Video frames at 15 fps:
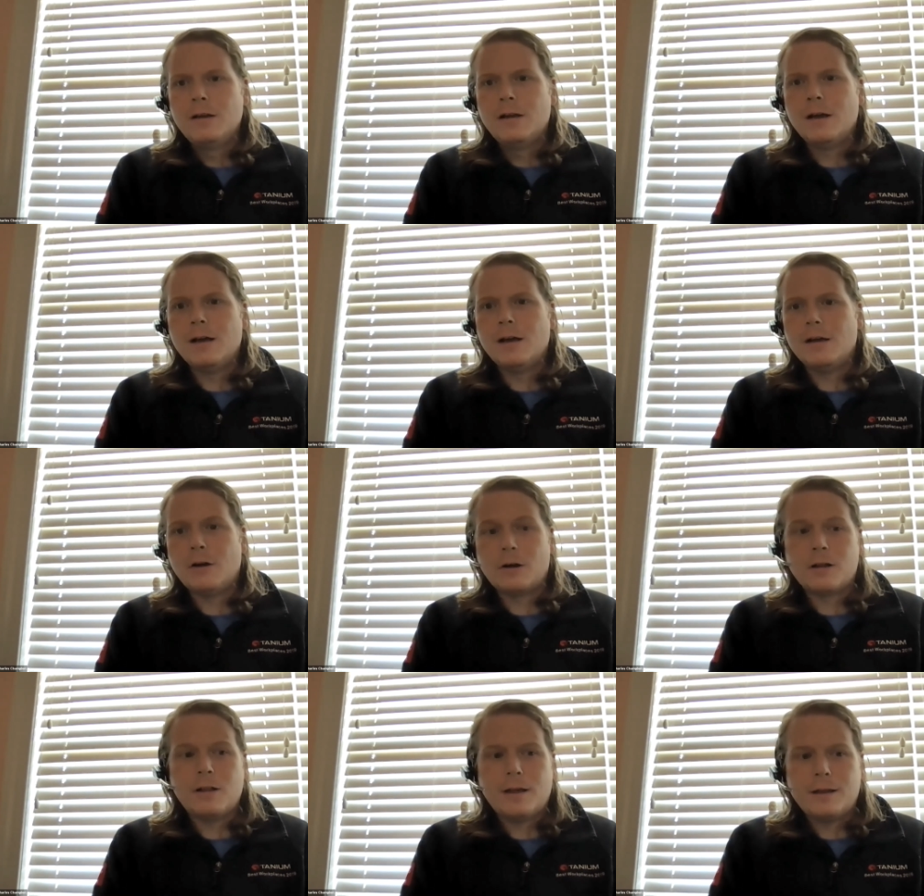Uh,
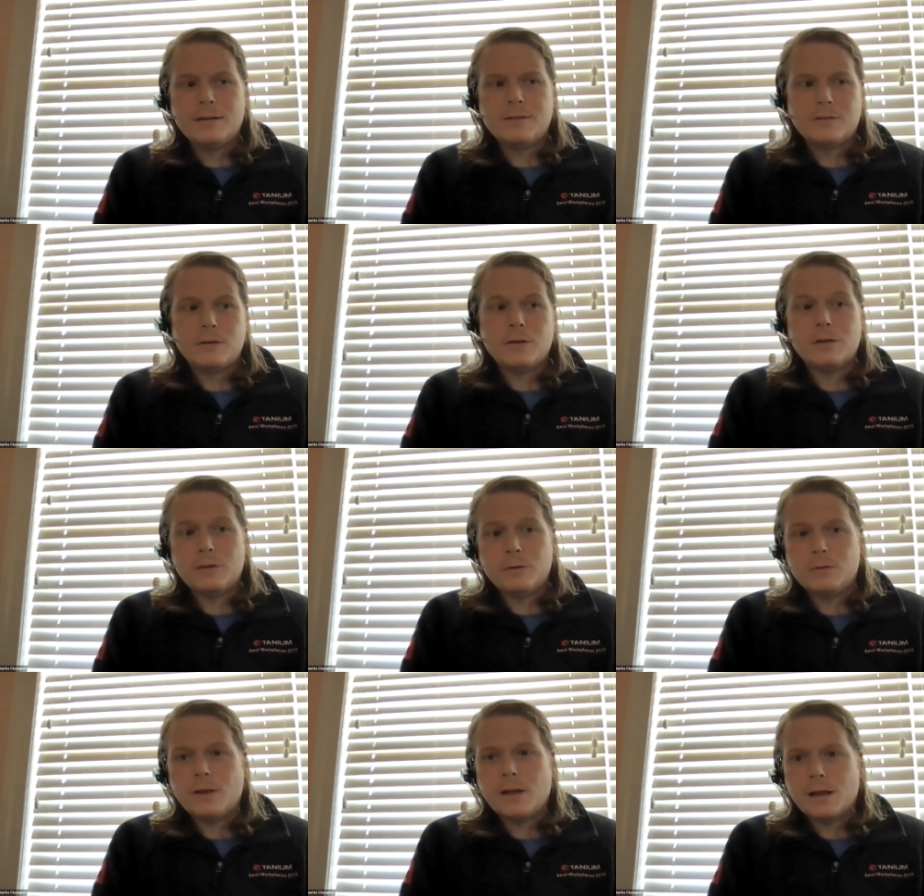our client's going to
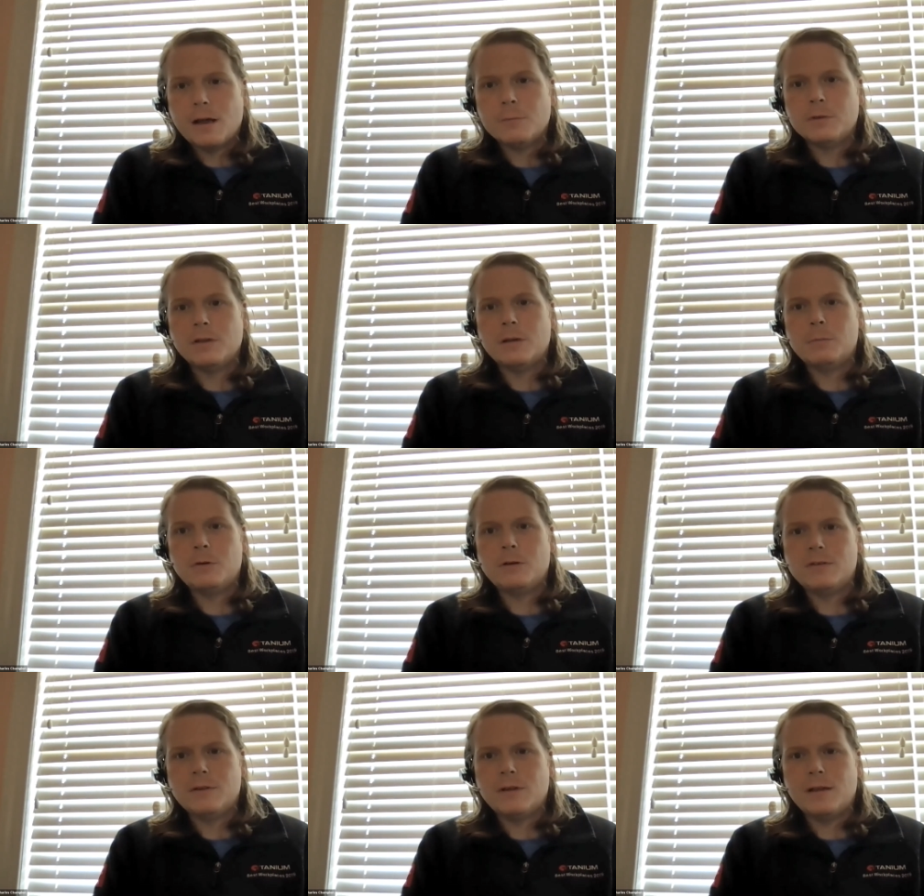use that common
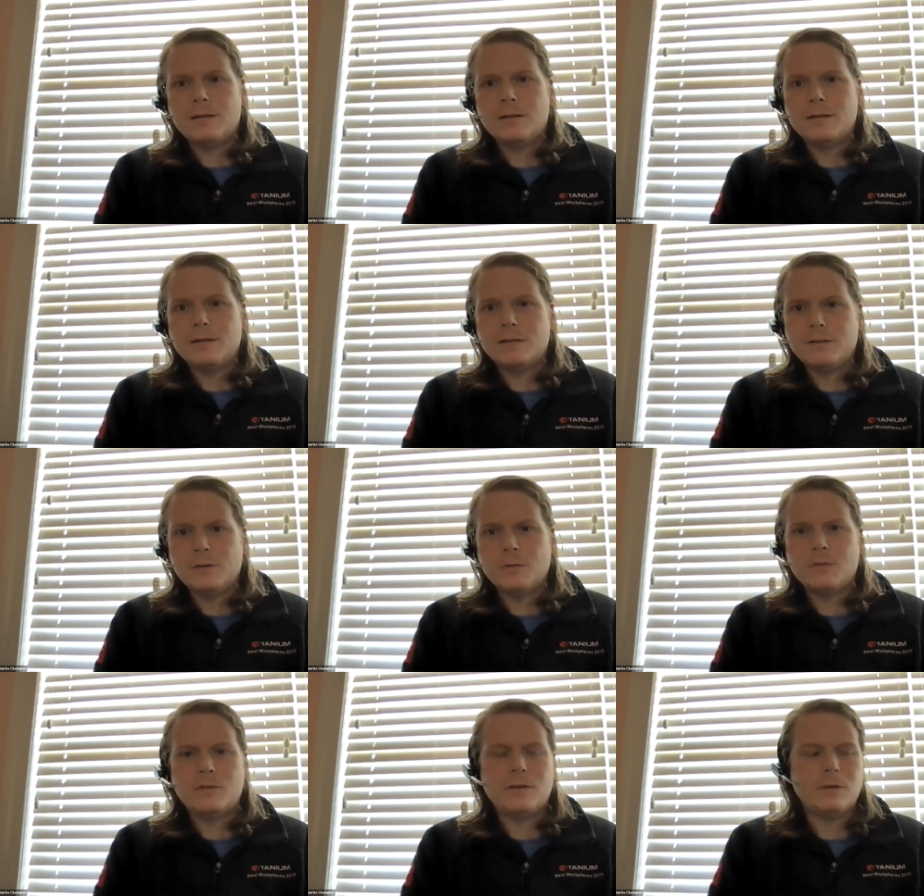library set, the you
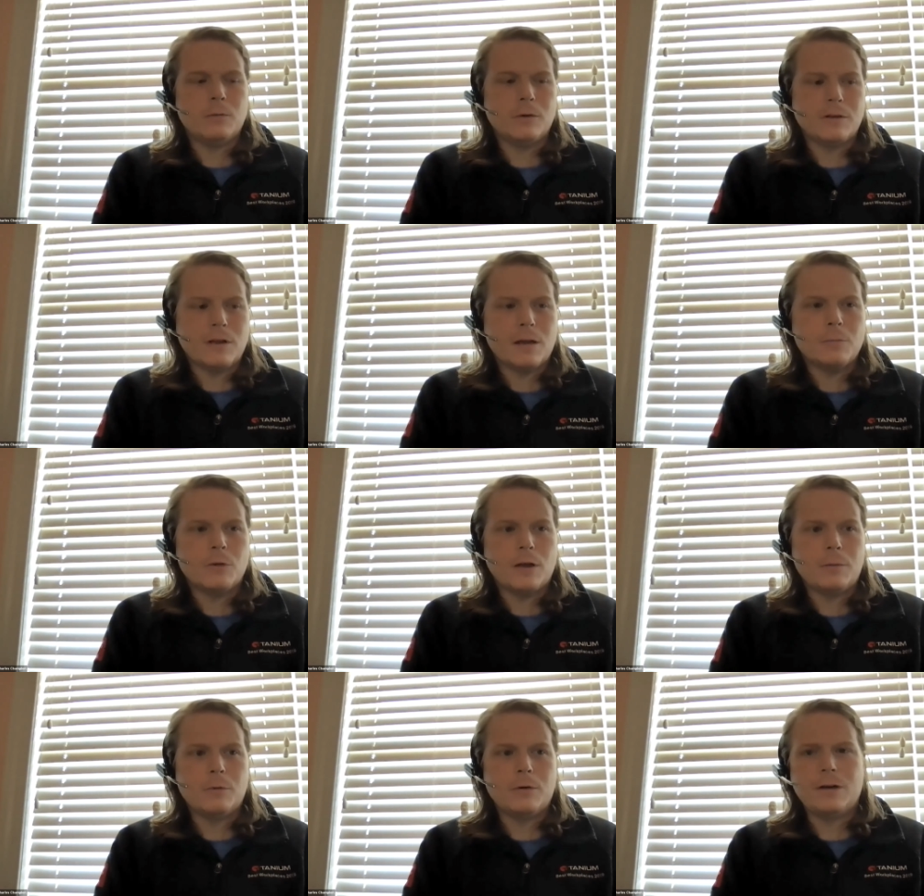know C runtime
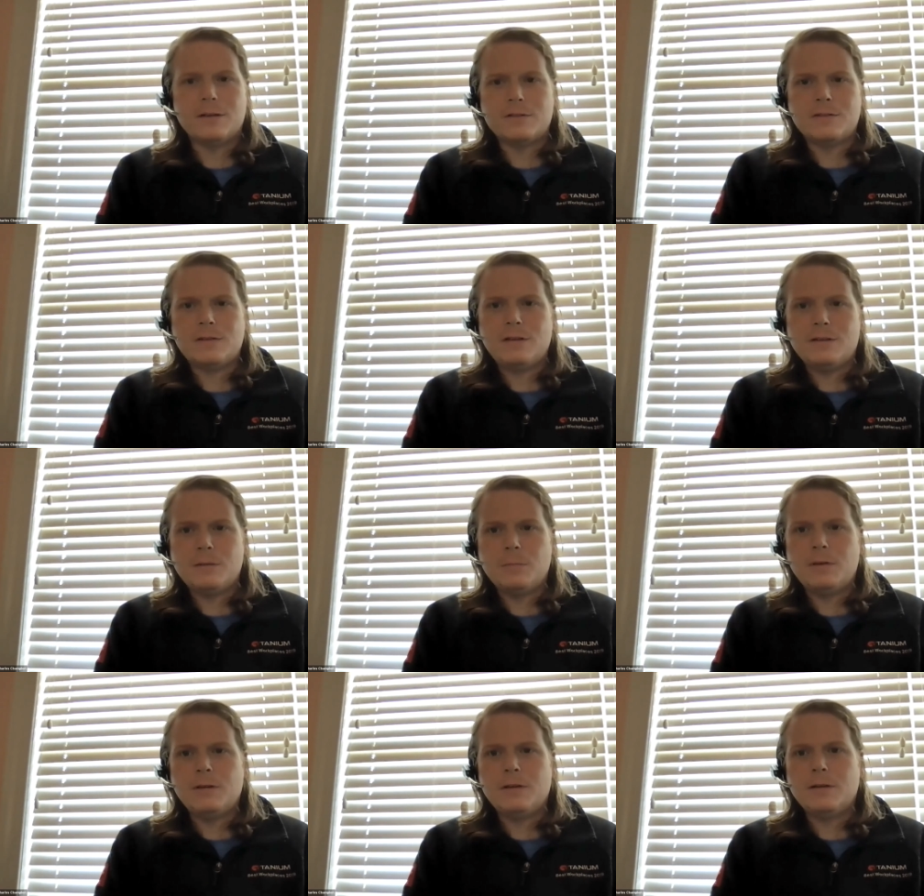library, and it just needs to
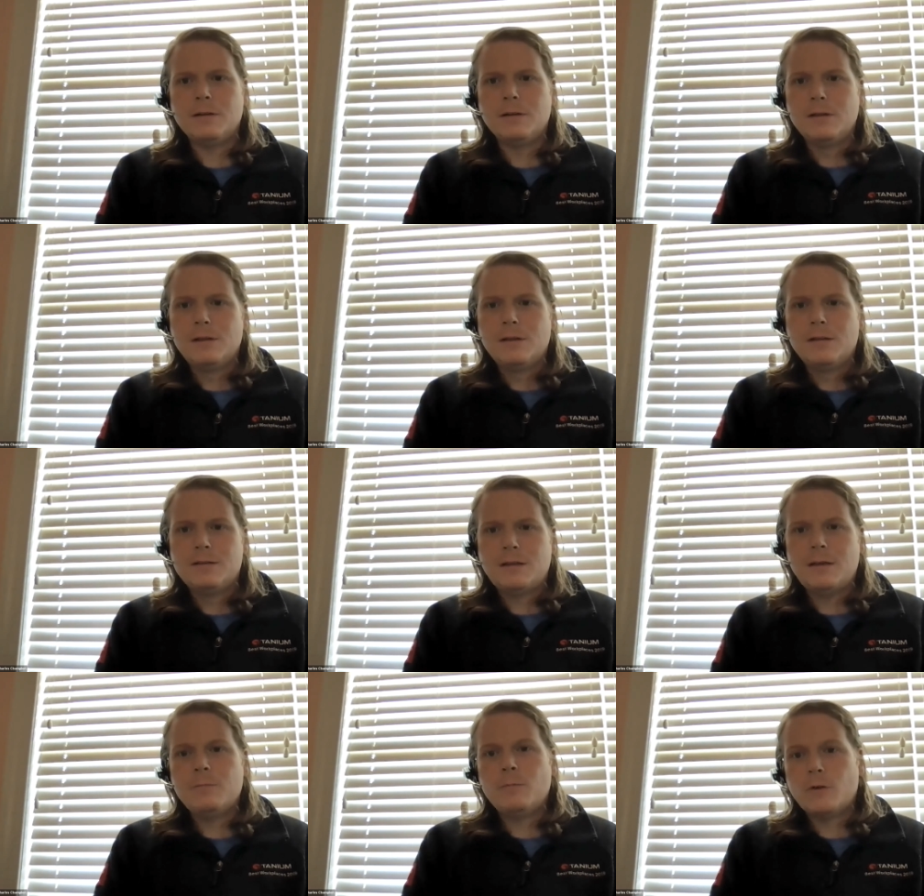be the
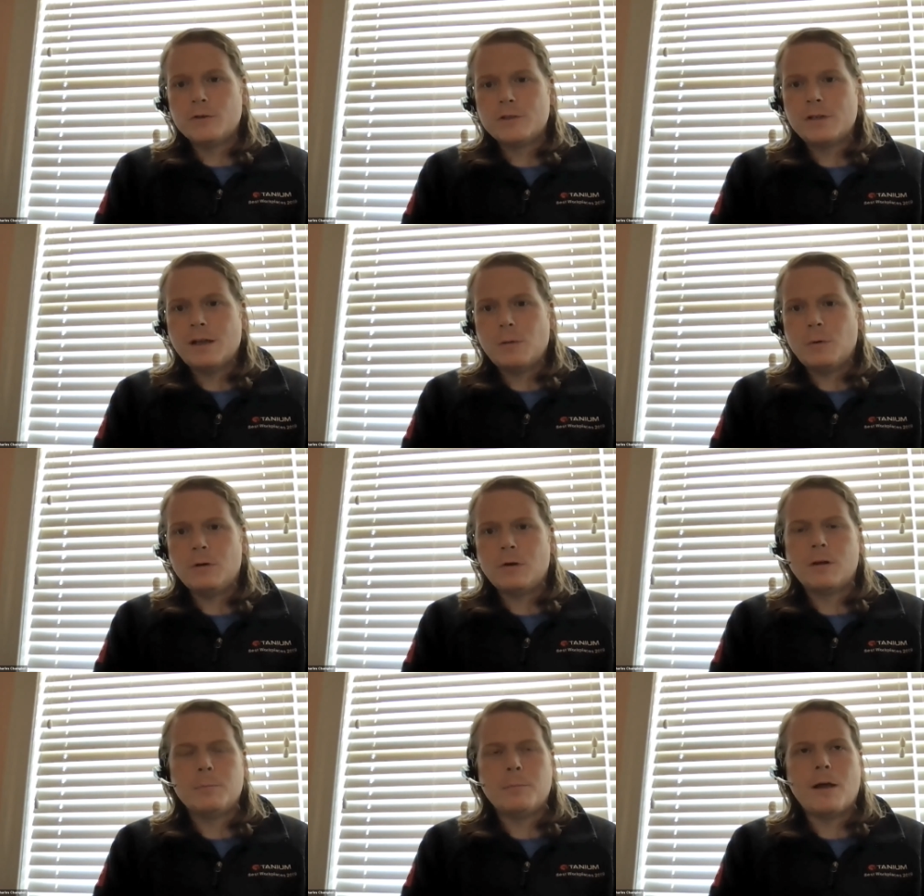same version that we were
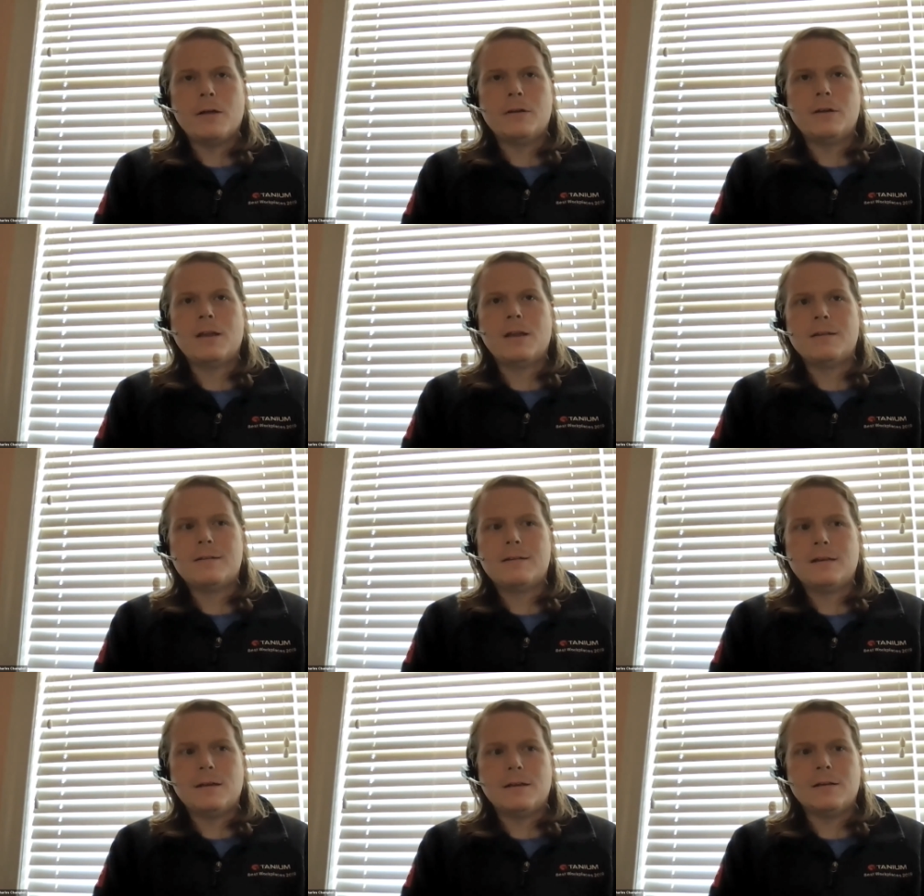compiled against
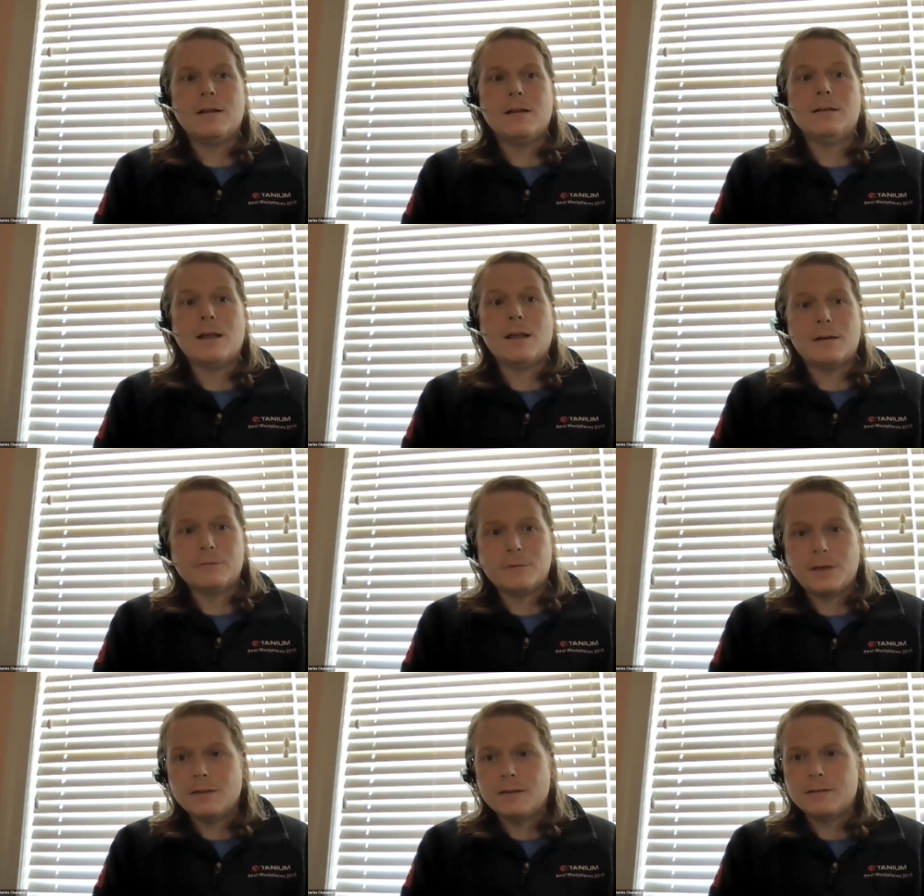in a lot of
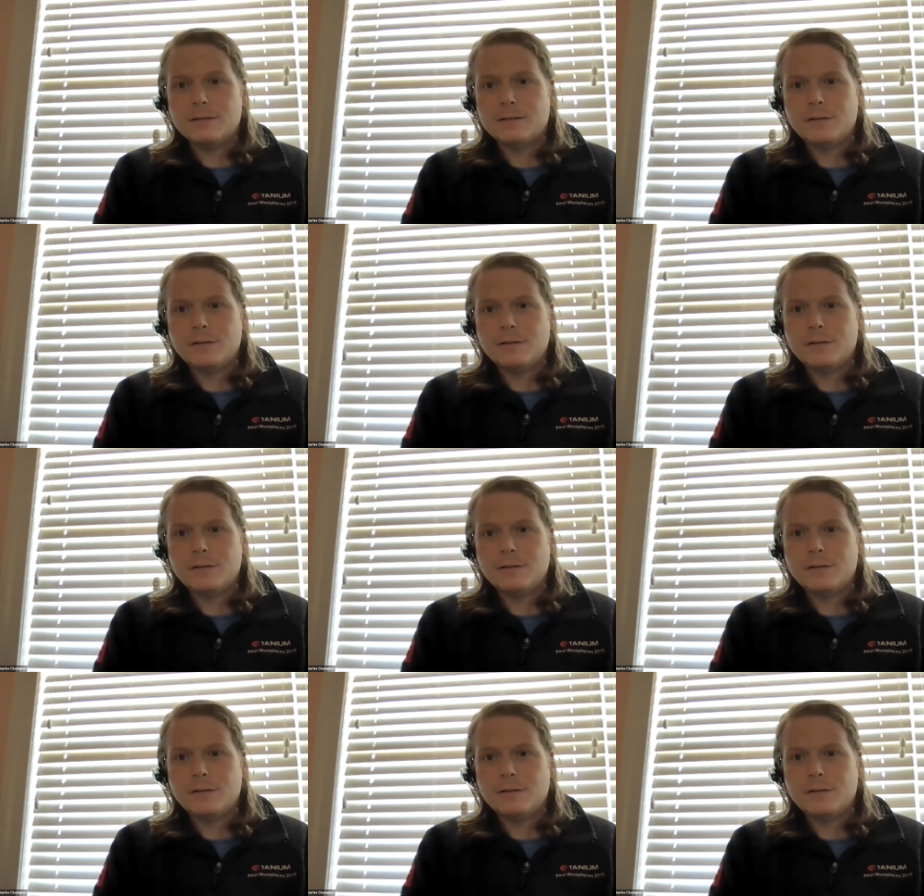cases,